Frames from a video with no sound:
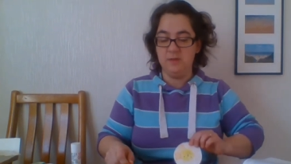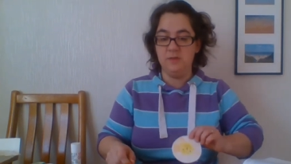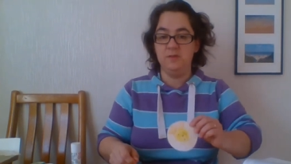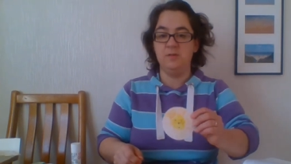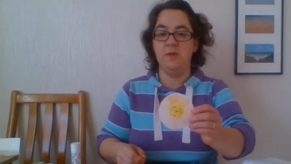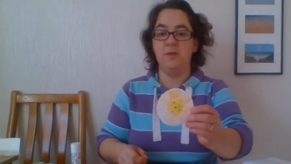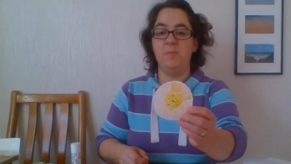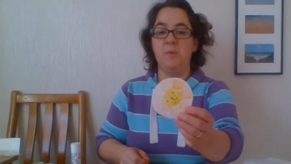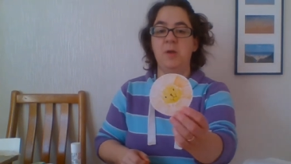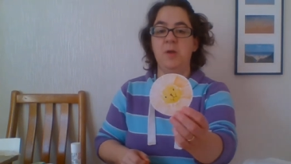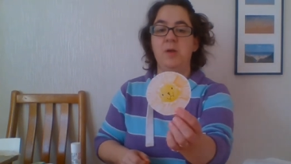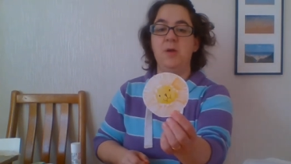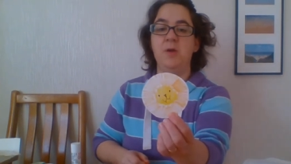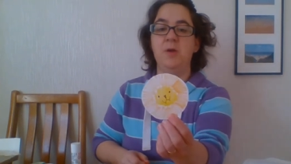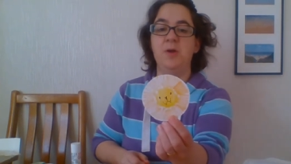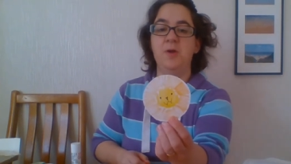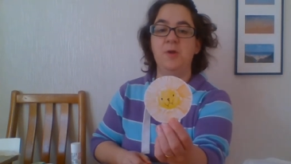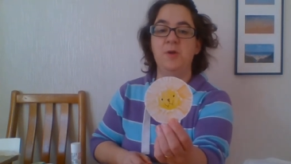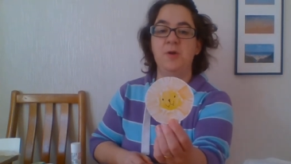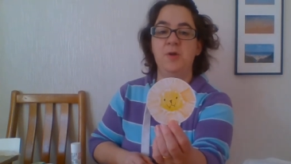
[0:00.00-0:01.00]
some
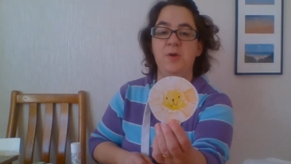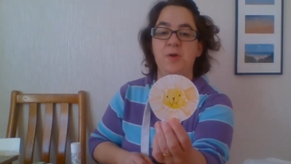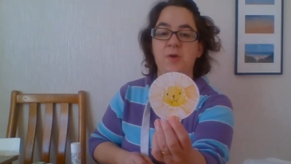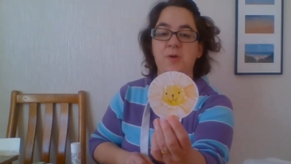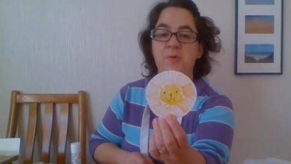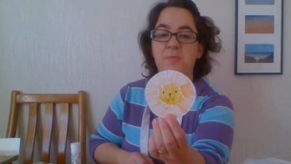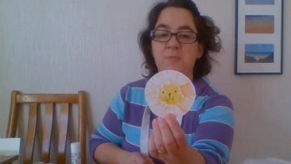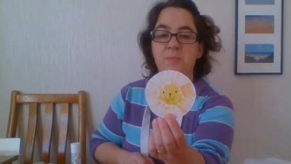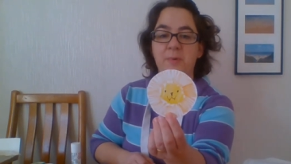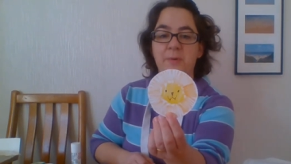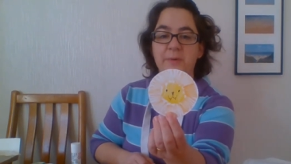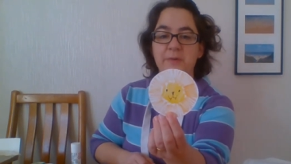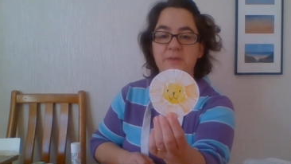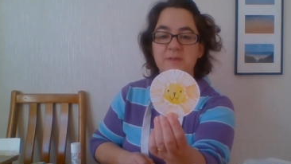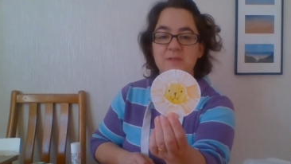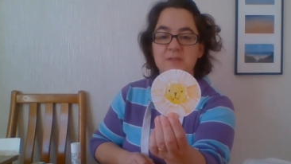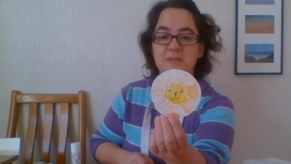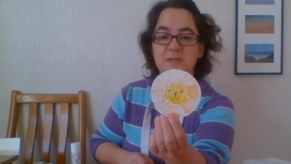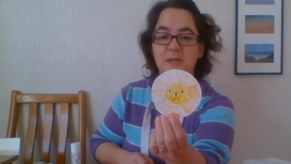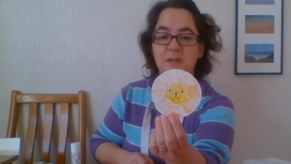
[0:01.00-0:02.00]

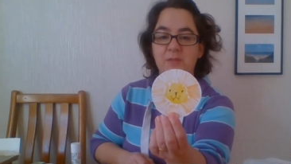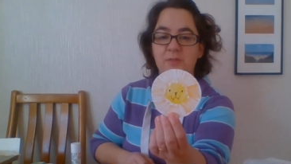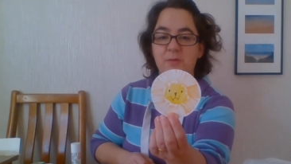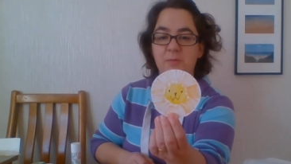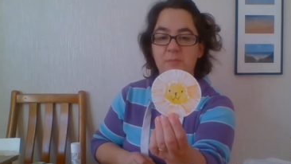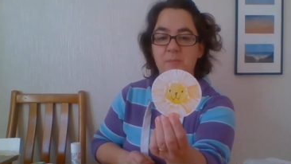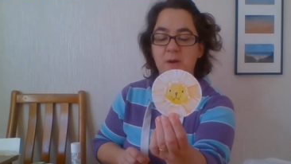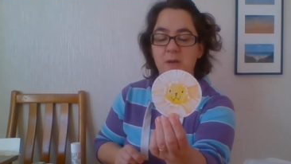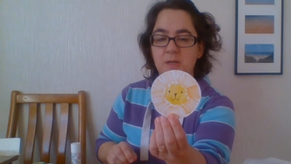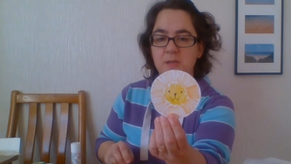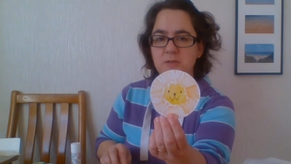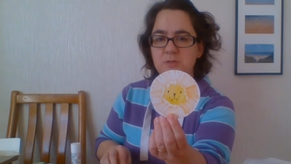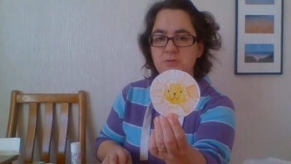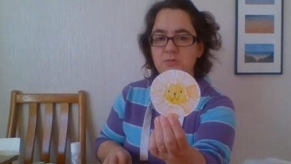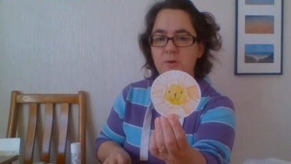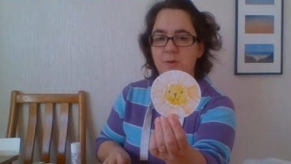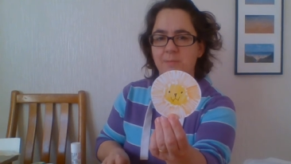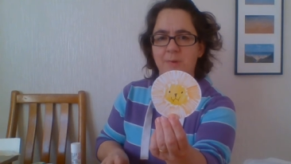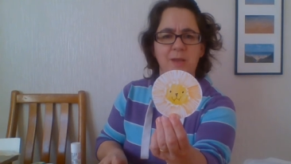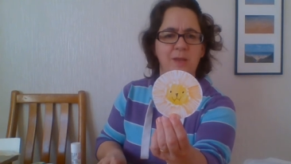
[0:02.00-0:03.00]
pointy teeth on mine to
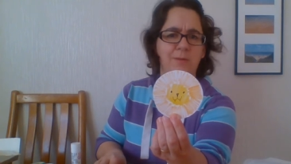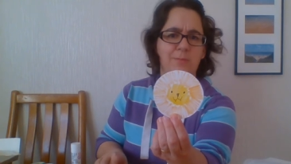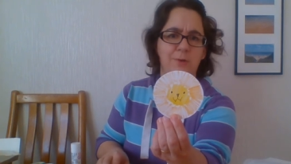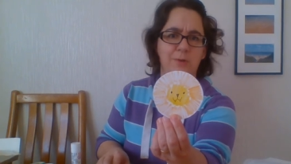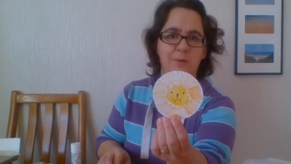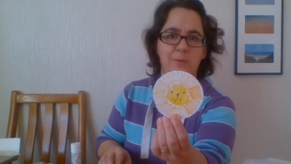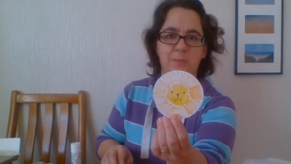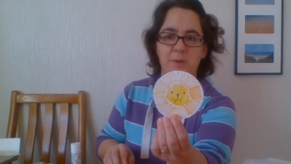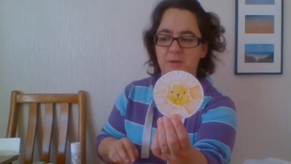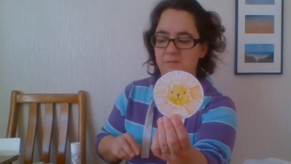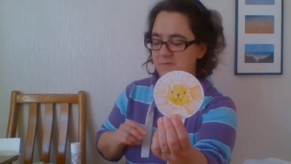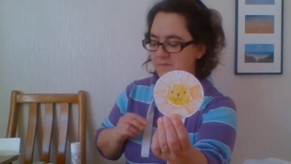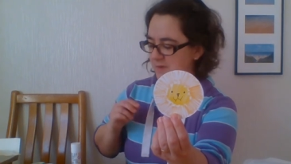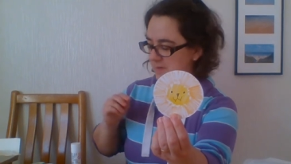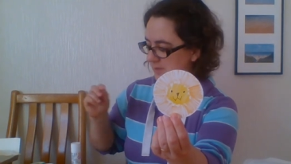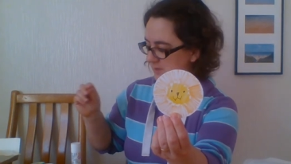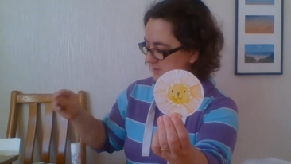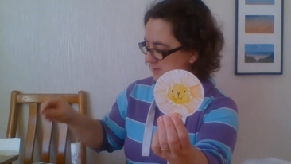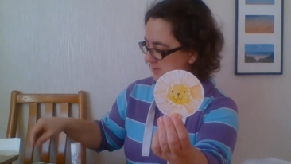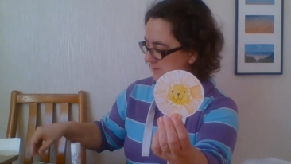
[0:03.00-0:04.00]
try and make him look a bit
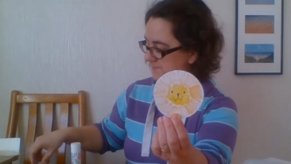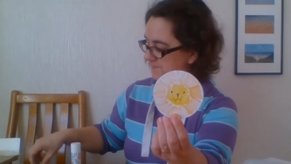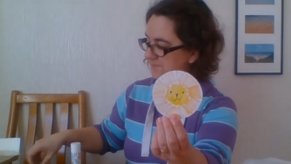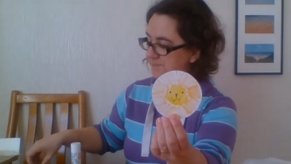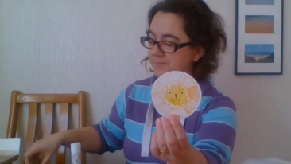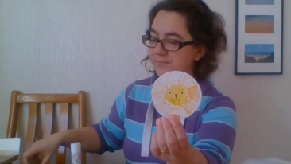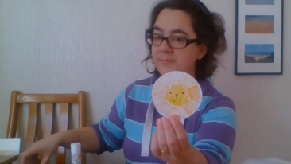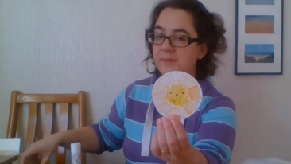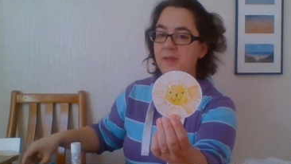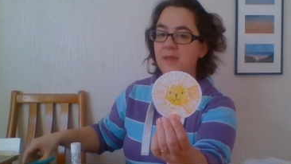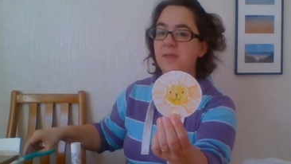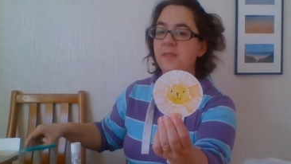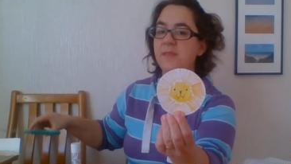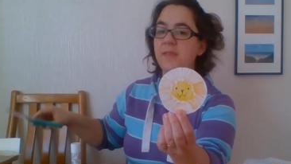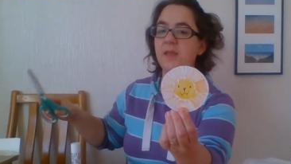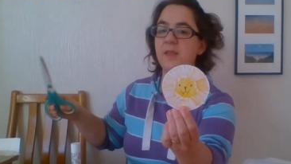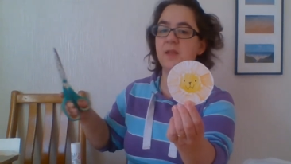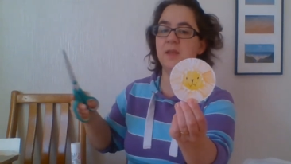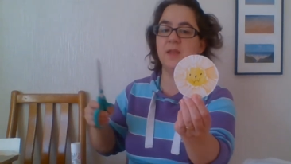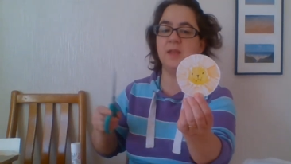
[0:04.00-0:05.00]
fierce.
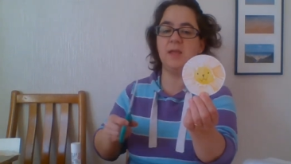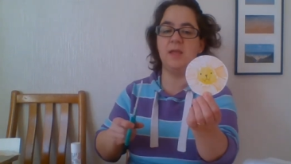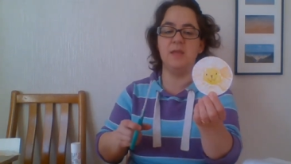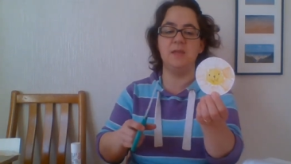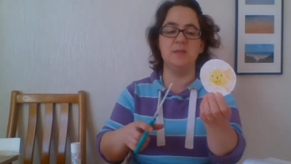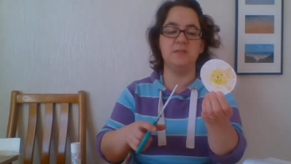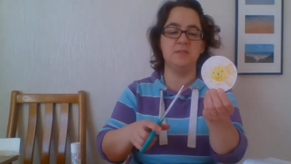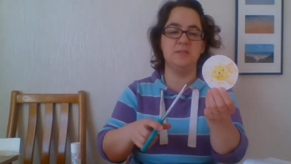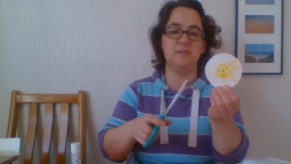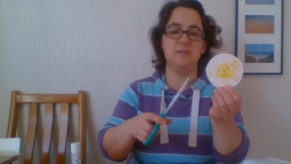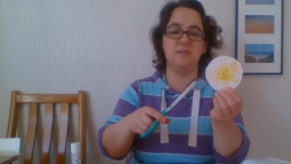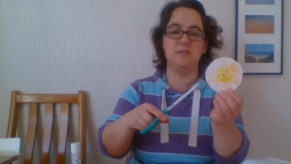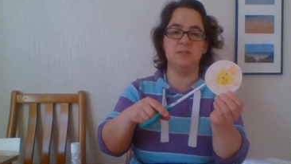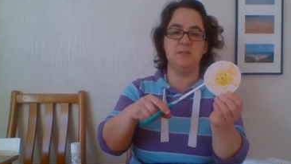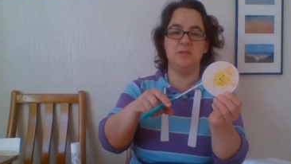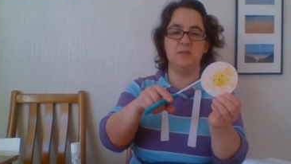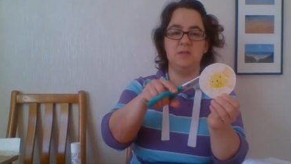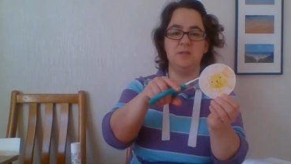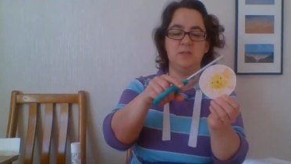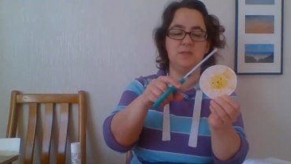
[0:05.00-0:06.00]
Then you're going to get your scissors
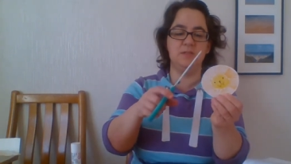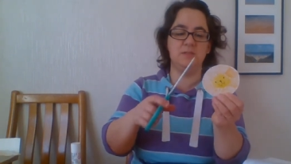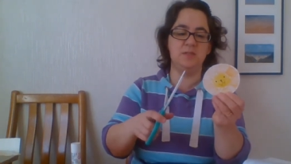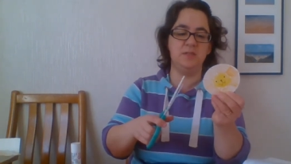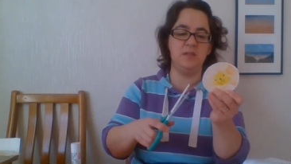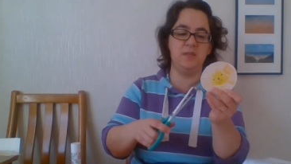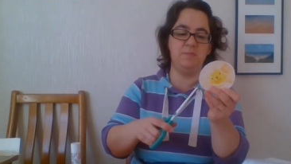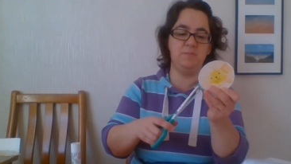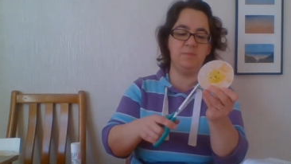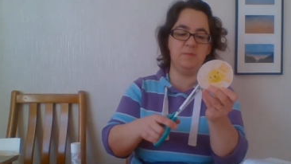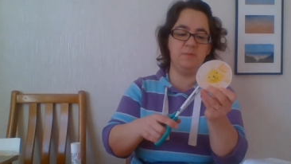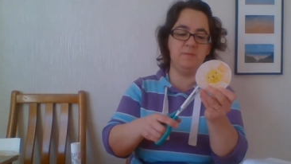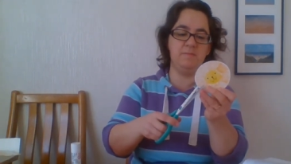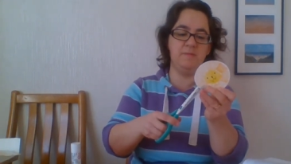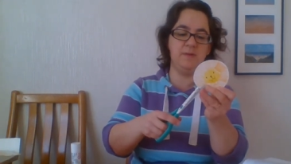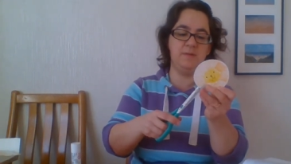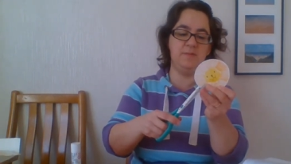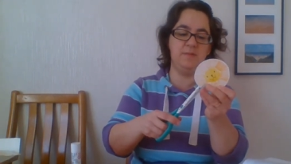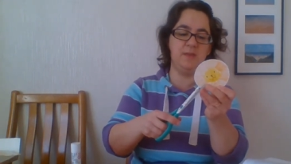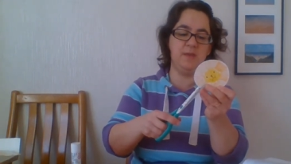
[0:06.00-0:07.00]
and you're going to stick
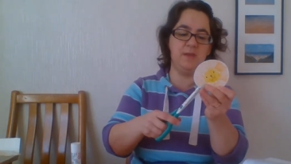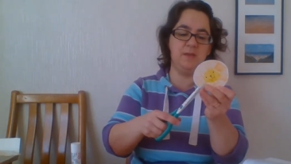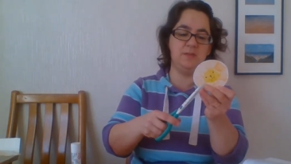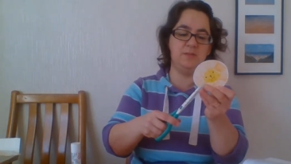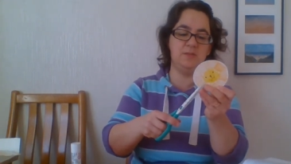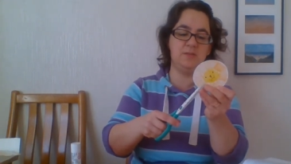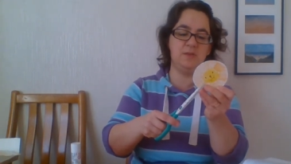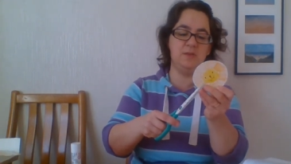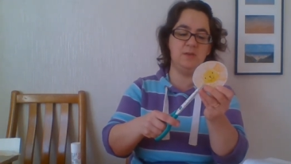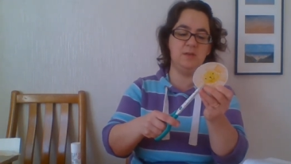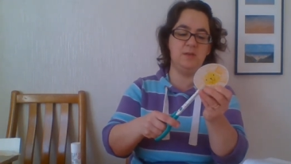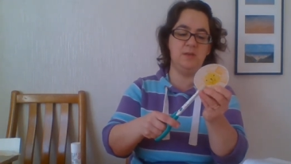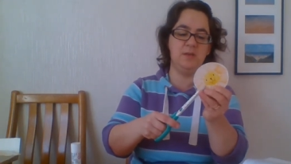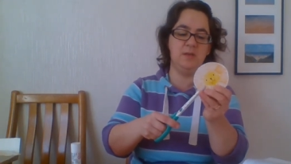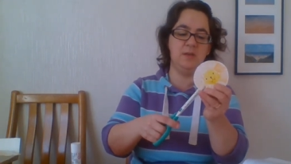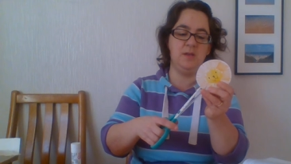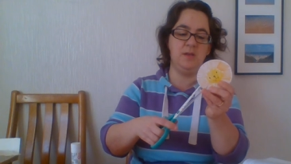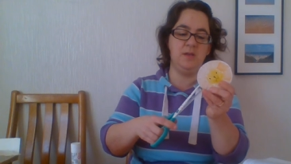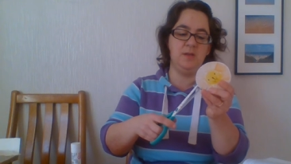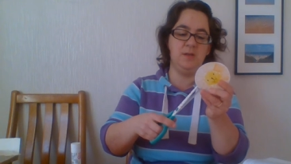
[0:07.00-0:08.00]
around the edge
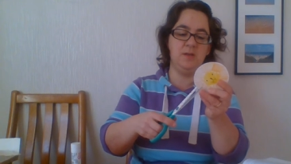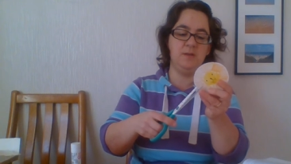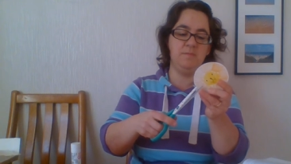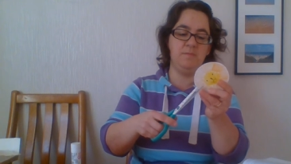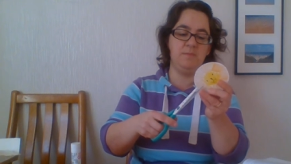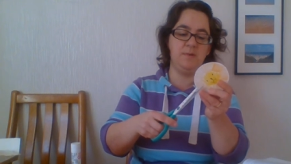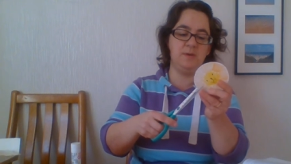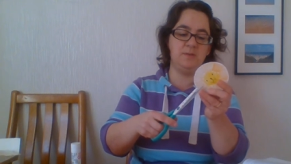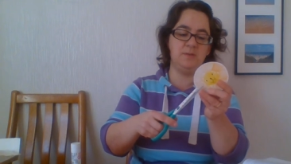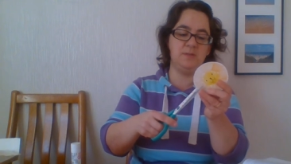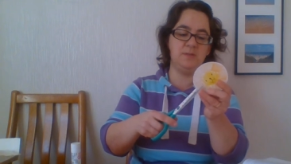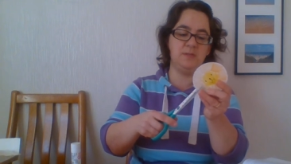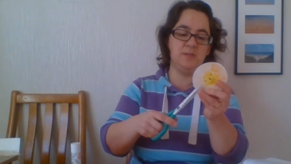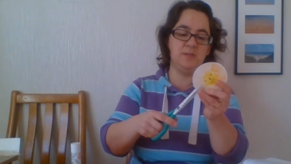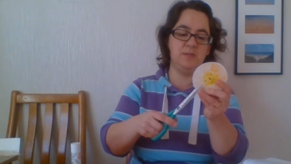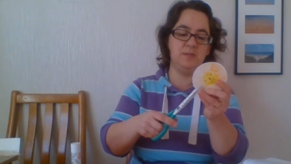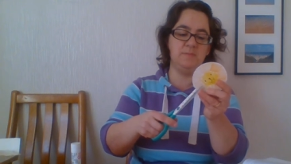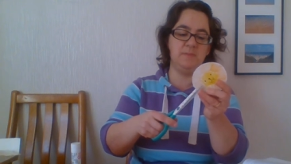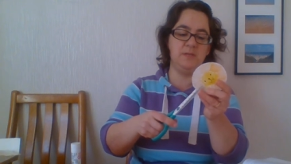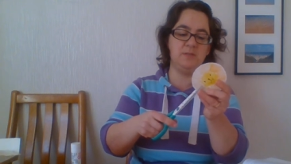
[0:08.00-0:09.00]
about a
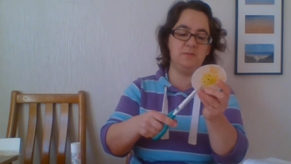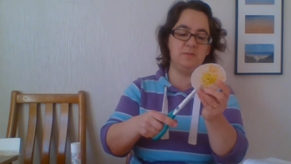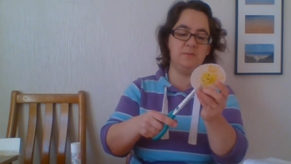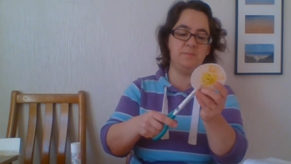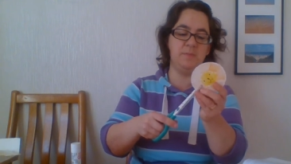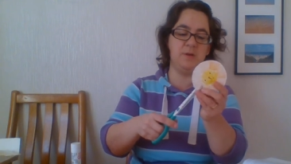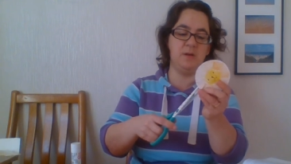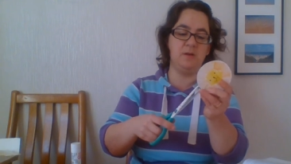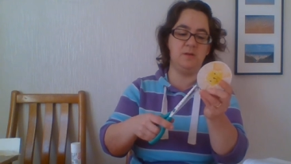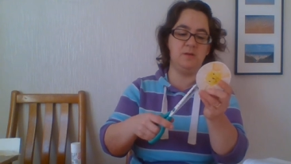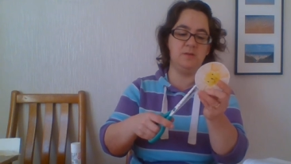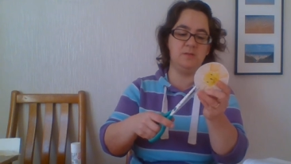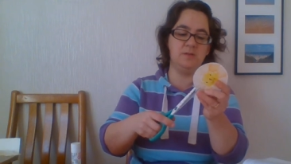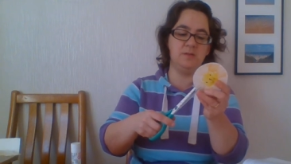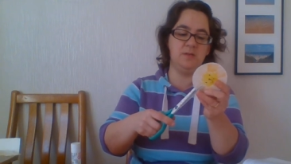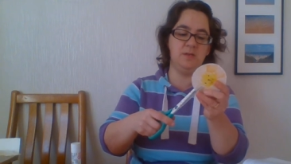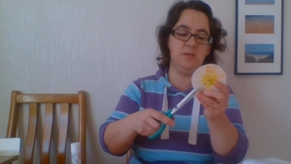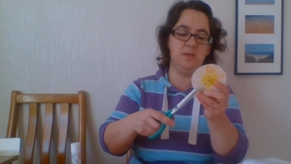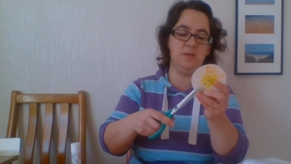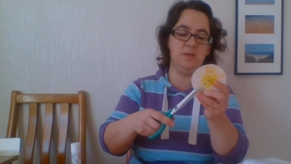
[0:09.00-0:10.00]
centimetre apart